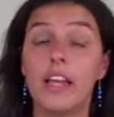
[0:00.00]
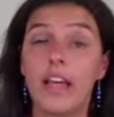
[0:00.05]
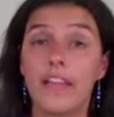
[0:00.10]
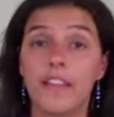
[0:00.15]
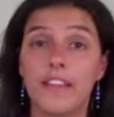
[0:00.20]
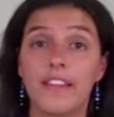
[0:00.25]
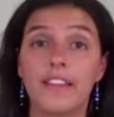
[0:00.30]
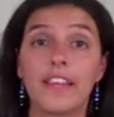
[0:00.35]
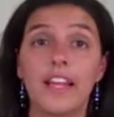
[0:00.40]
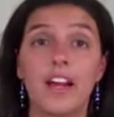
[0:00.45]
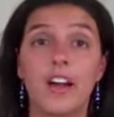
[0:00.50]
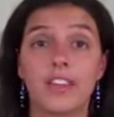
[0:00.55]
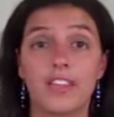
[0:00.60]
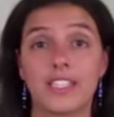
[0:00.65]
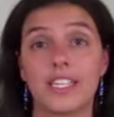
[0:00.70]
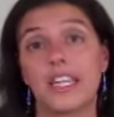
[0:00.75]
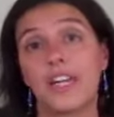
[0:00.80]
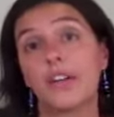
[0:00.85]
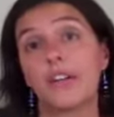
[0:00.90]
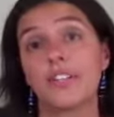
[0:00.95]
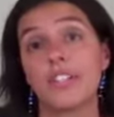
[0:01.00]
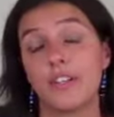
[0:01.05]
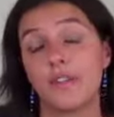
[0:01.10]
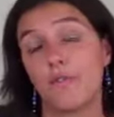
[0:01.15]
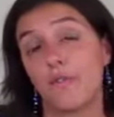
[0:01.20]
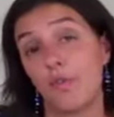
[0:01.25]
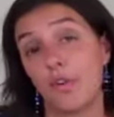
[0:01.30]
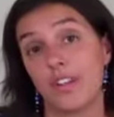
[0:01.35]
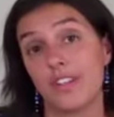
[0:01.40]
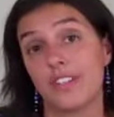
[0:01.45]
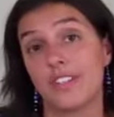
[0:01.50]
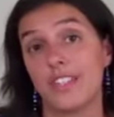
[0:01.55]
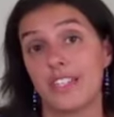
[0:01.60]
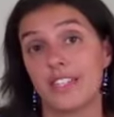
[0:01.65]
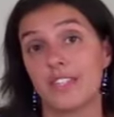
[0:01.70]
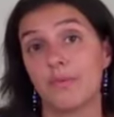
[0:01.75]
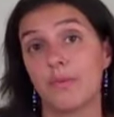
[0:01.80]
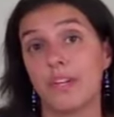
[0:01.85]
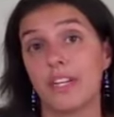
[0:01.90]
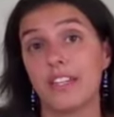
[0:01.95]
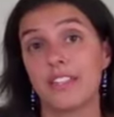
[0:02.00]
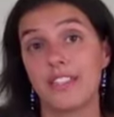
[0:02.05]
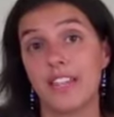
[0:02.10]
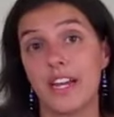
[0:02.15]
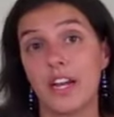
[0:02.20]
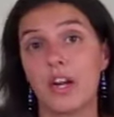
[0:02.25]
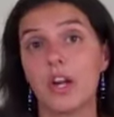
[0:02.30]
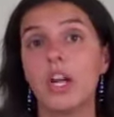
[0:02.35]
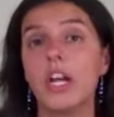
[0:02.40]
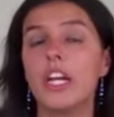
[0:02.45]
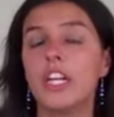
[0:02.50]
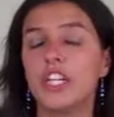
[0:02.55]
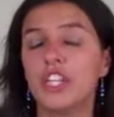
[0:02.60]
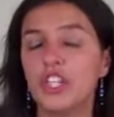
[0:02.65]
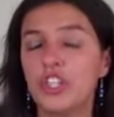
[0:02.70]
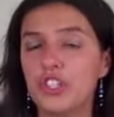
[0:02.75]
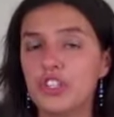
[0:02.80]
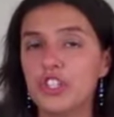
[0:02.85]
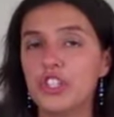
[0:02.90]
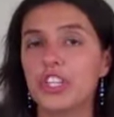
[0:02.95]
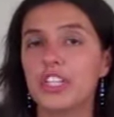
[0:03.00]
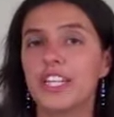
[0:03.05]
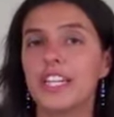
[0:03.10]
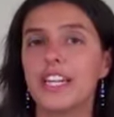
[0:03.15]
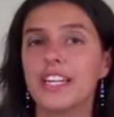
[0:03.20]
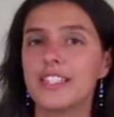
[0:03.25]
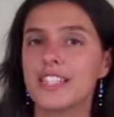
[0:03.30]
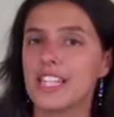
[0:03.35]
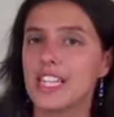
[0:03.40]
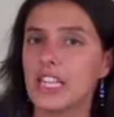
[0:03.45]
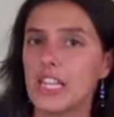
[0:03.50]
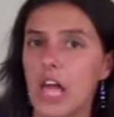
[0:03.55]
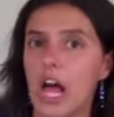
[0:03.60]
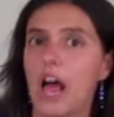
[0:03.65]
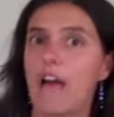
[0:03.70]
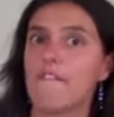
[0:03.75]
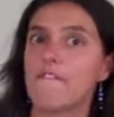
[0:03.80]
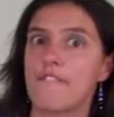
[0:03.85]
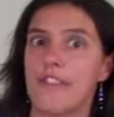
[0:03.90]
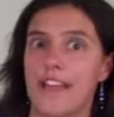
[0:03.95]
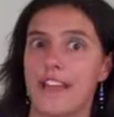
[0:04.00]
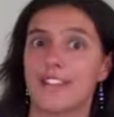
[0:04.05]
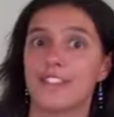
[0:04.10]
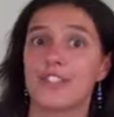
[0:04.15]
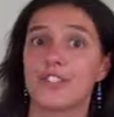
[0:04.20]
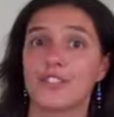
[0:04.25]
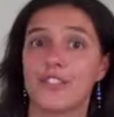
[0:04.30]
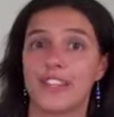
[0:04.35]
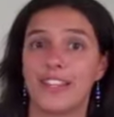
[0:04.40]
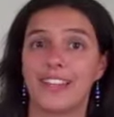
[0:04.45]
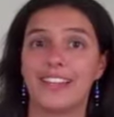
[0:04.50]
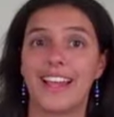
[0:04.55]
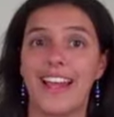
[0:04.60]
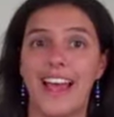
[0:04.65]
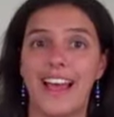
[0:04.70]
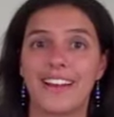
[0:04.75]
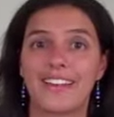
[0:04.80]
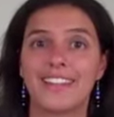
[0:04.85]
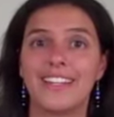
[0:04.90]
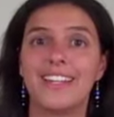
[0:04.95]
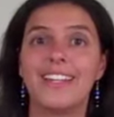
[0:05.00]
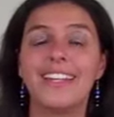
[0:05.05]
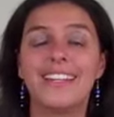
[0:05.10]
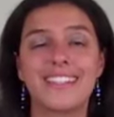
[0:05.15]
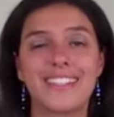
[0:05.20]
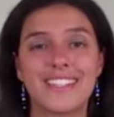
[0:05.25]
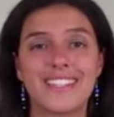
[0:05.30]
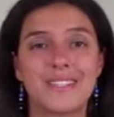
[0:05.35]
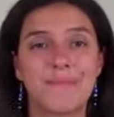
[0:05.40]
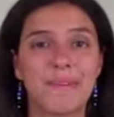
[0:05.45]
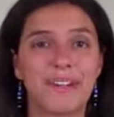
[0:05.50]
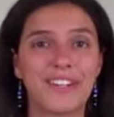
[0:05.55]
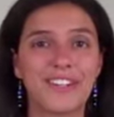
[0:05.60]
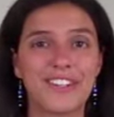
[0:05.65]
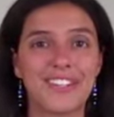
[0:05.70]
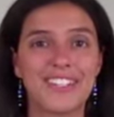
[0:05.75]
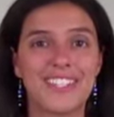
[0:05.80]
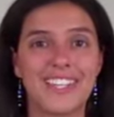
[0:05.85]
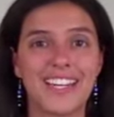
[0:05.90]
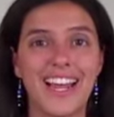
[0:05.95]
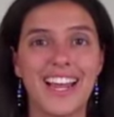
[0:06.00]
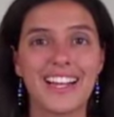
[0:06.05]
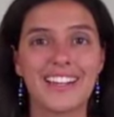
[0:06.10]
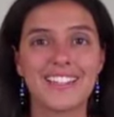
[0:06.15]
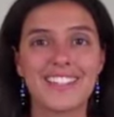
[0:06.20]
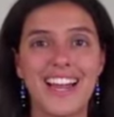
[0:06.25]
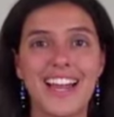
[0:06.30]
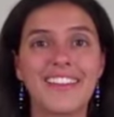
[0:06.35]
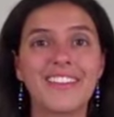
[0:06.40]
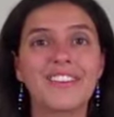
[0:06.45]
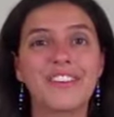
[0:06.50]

I think they also guarantee 4 to 6 weeks there. Usually it's a lot faster than that. This has been Kristen Eckstein.